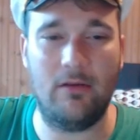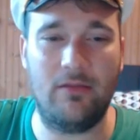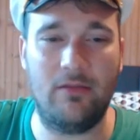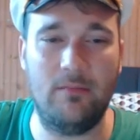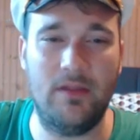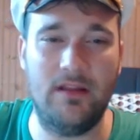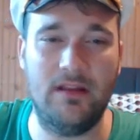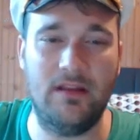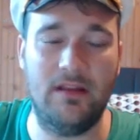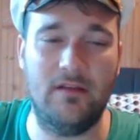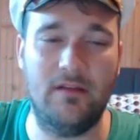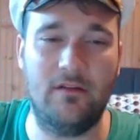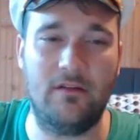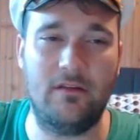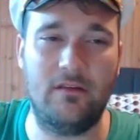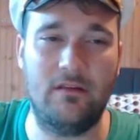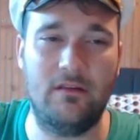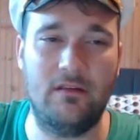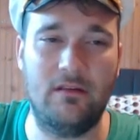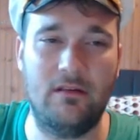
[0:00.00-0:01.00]
minions.
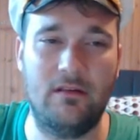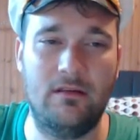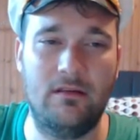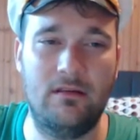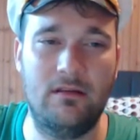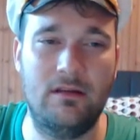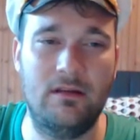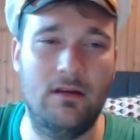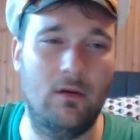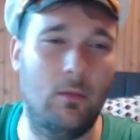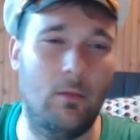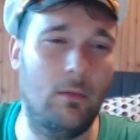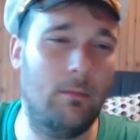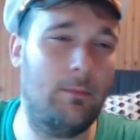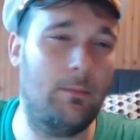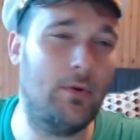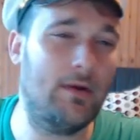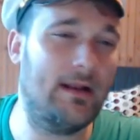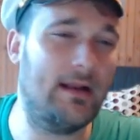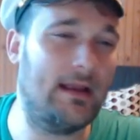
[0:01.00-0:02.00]
You know,
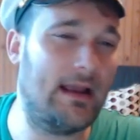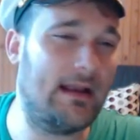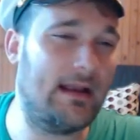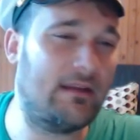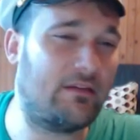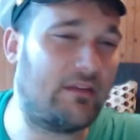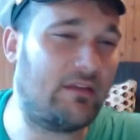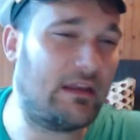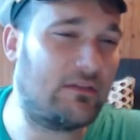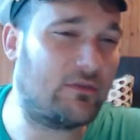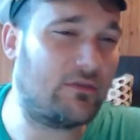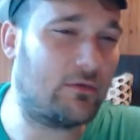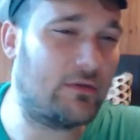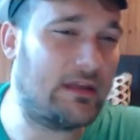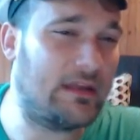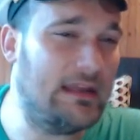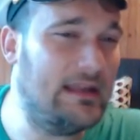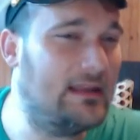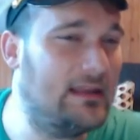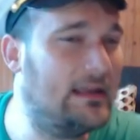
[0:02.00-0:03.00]
putting an Ancestral
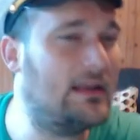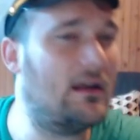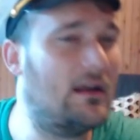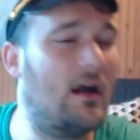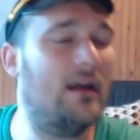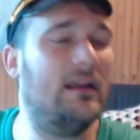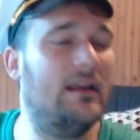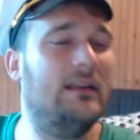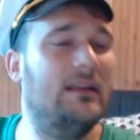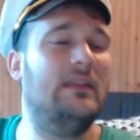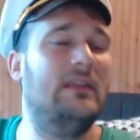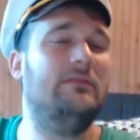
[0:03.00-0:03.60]
Healing on it, giving